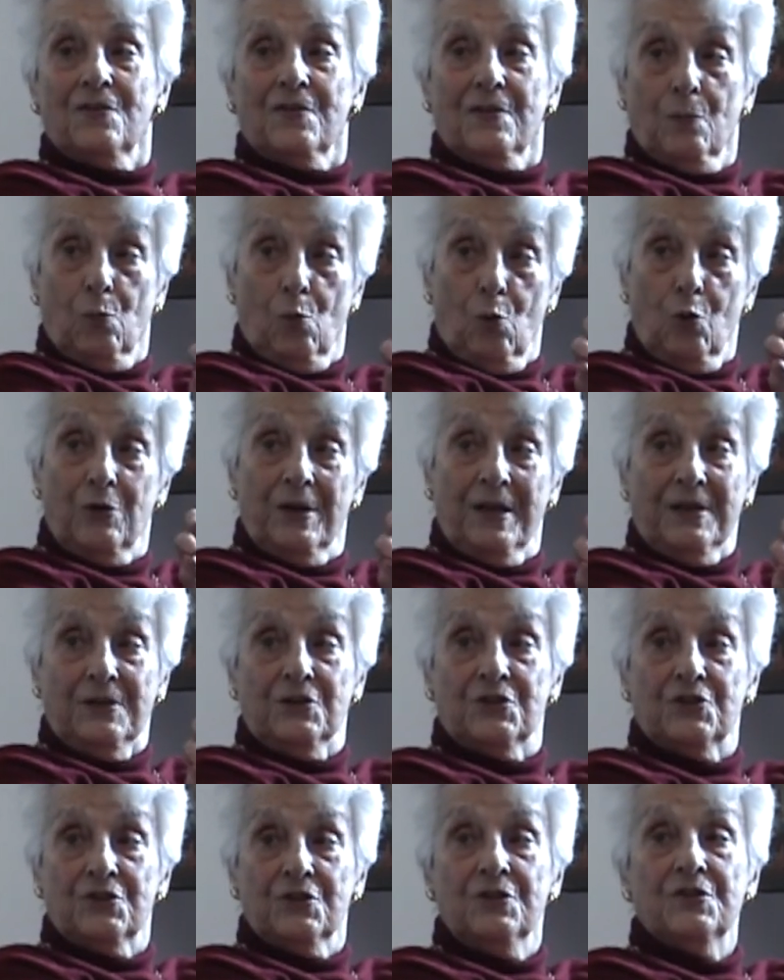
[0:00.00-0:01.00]
The
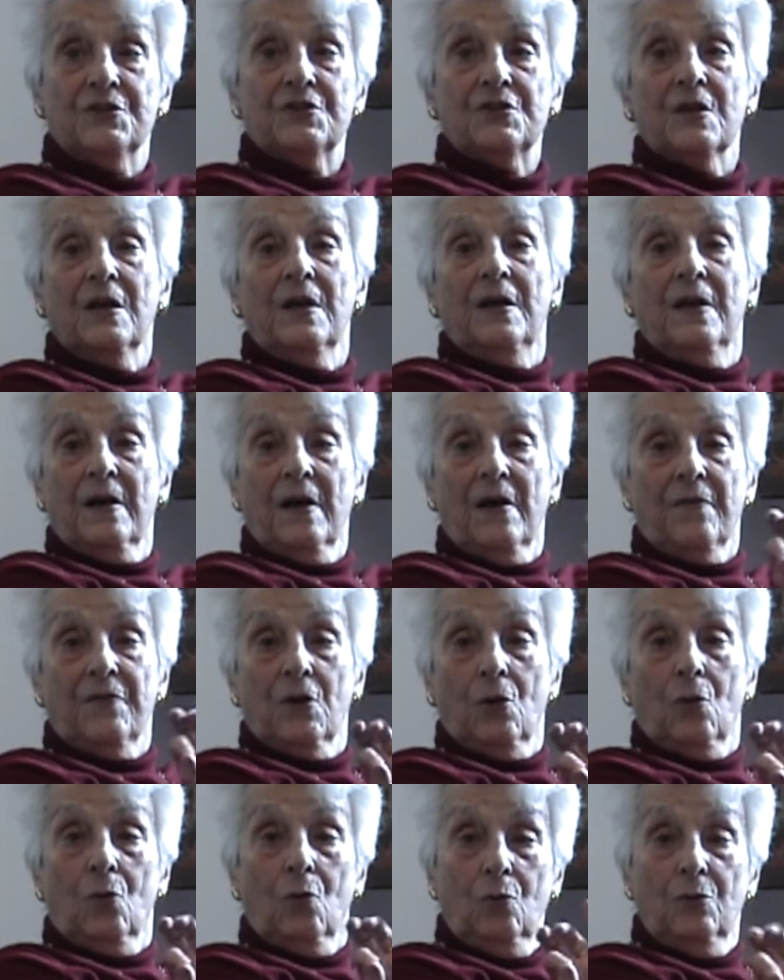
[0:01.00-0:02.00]
Waldensians are
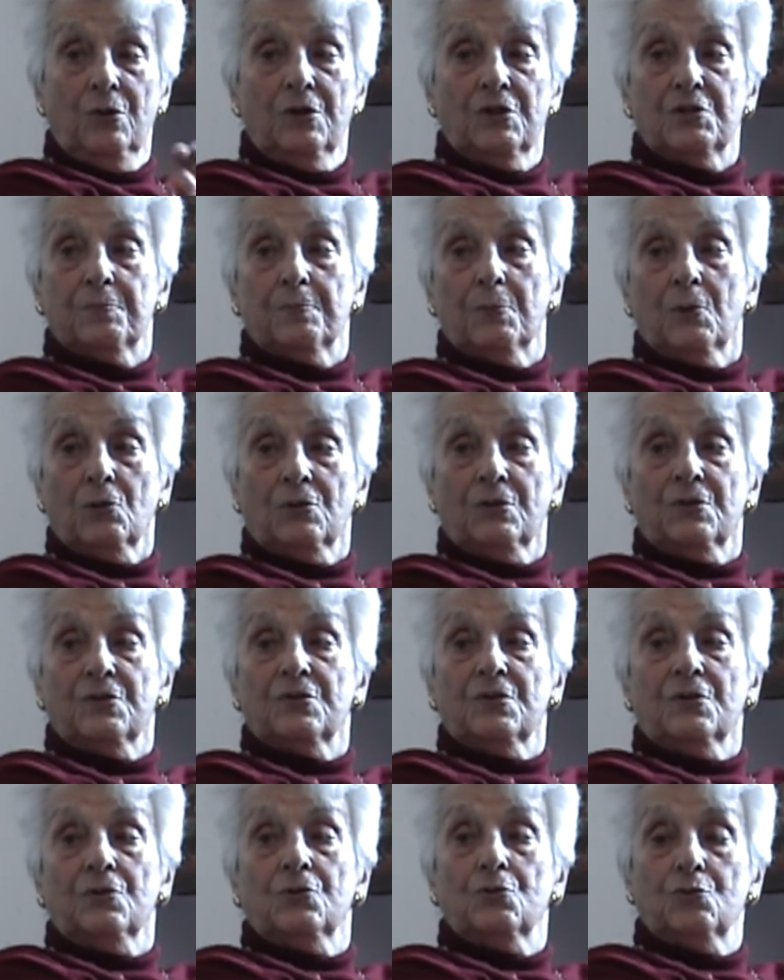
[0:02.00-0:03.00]
the oldest
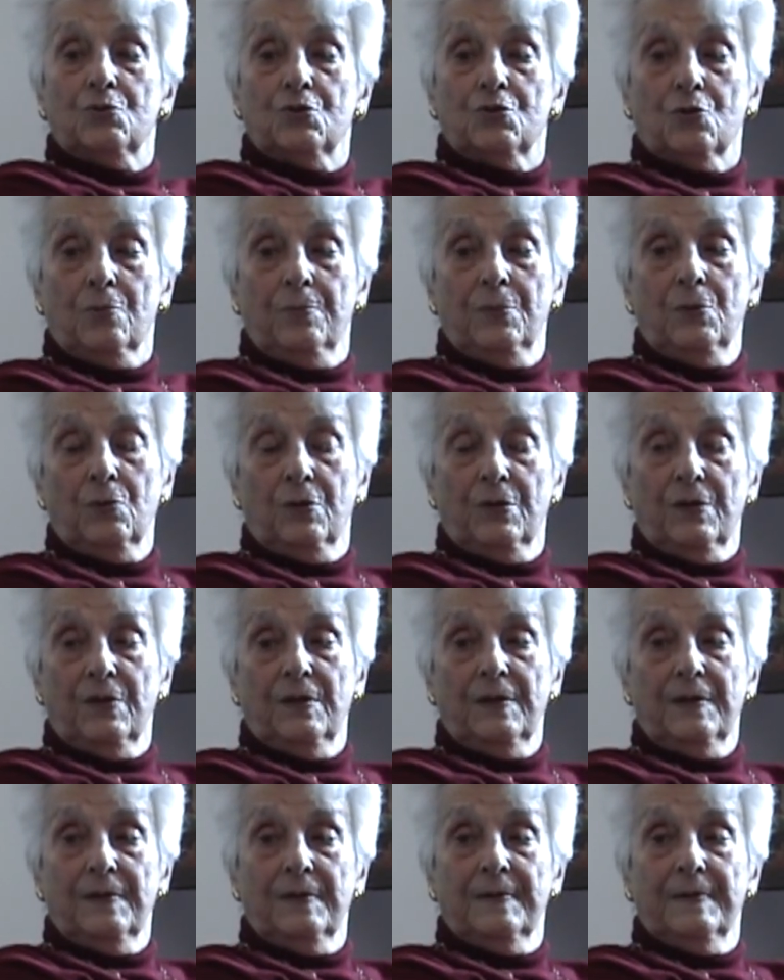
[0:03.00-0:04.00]
Protestant Jewish
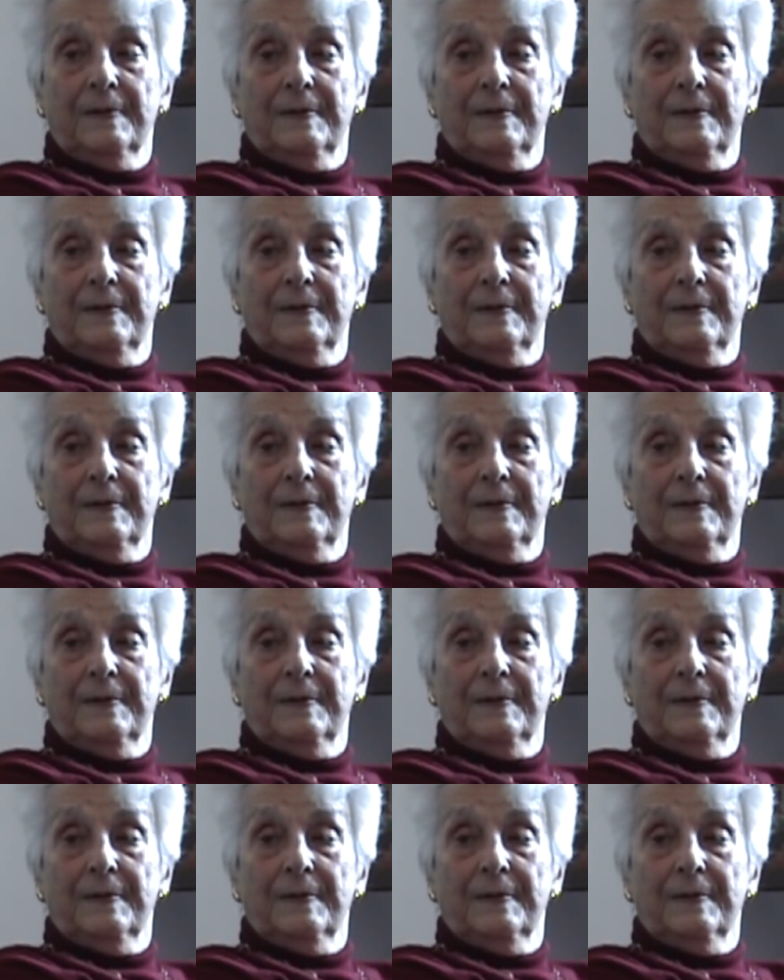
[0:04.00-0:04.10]
community.